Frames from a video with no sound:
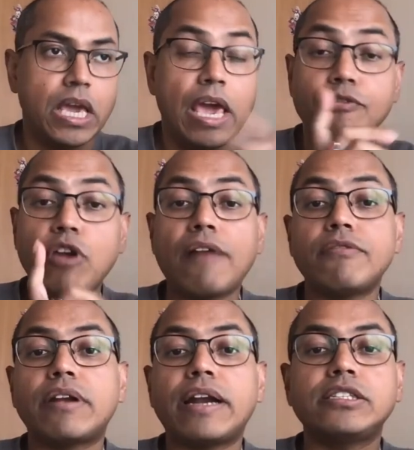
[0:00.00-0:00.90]
If you
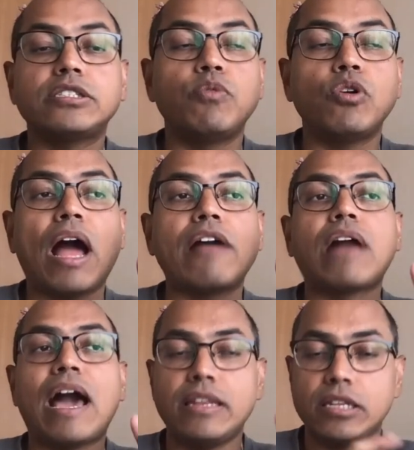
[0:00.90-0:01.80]
haven't read this book, I would
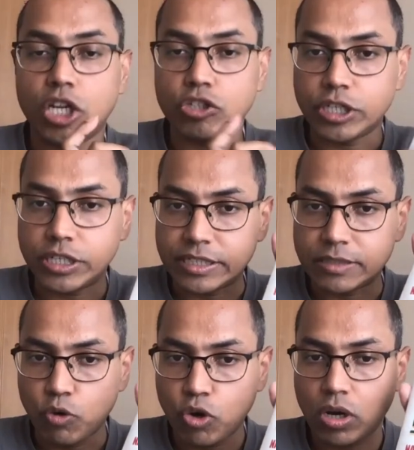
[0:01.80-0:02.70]
highly encourage you to read this
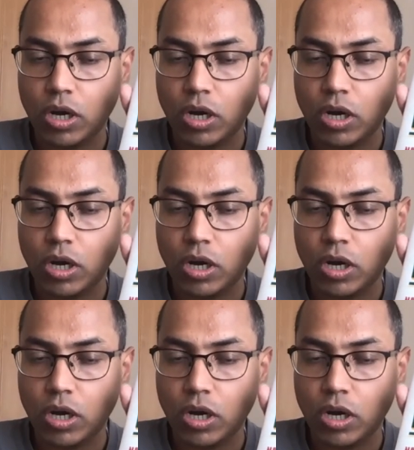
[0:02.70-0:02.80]
book